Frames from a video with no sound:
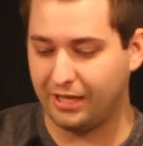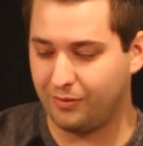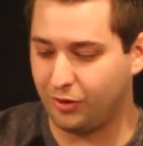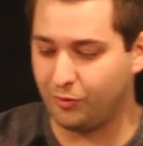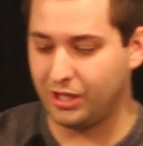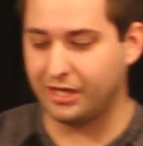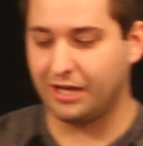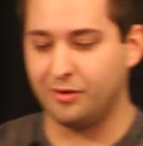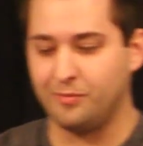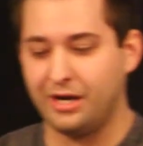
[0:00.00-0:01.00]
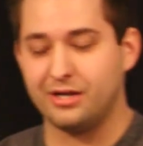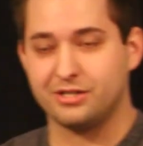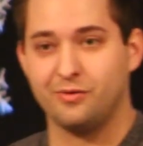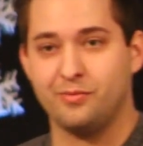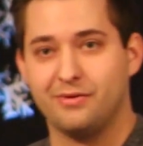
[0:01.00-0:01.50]
And when we look at what
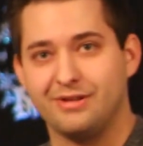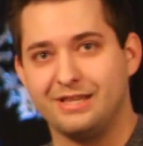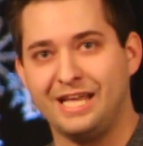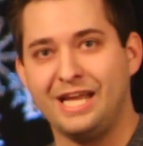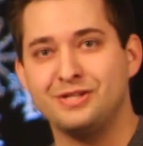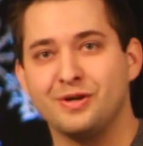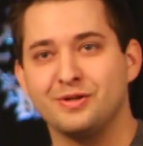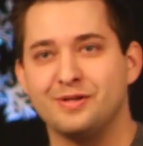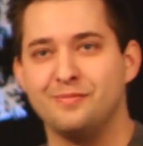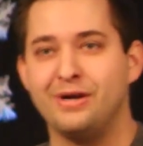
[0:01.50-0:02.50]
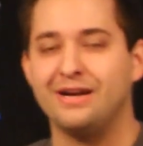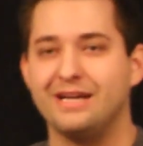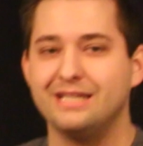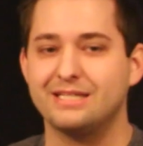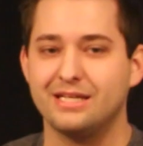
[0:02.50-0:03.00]
Mary, so the angel goes to
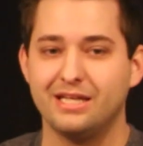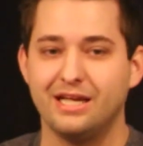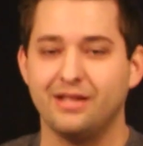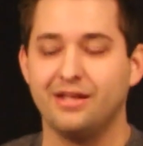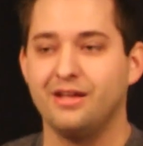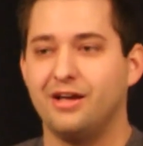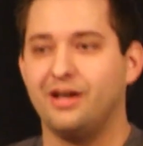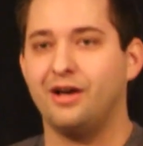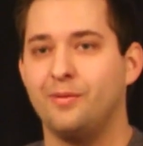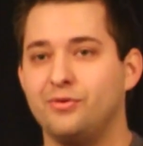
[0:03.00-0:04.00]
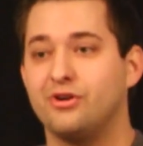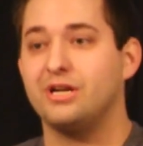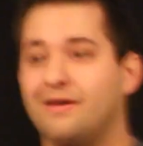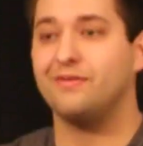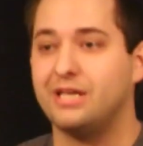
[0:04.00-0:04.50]
Mary and he says, hey, you're
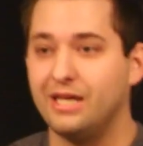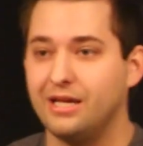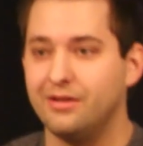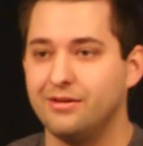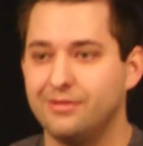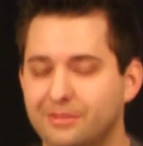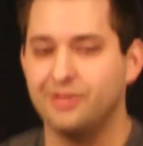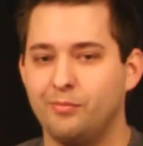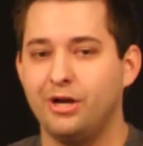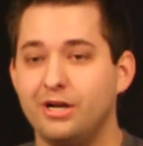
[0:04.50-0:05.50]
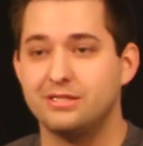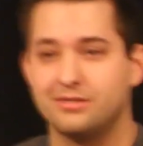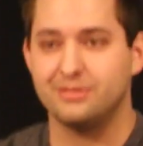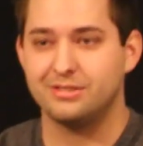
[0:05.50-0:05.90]
going to have a kid. Mary's